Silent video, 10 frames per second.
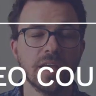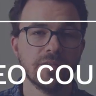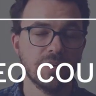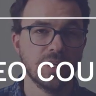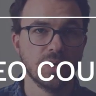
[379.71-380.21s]

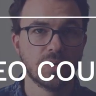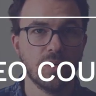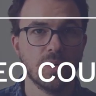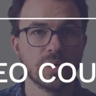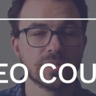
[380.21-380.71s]
a video
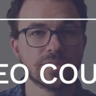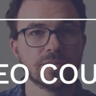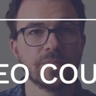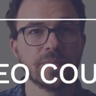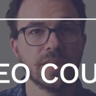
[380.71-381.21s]

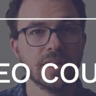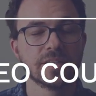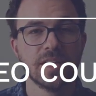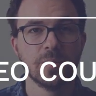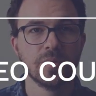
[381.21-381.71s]
course. An
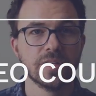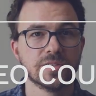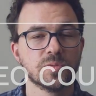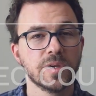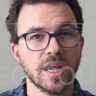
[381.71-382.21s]
example of
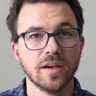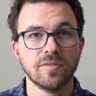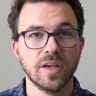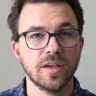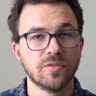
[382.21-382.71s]
this is we
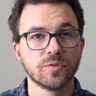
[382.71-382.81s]
have a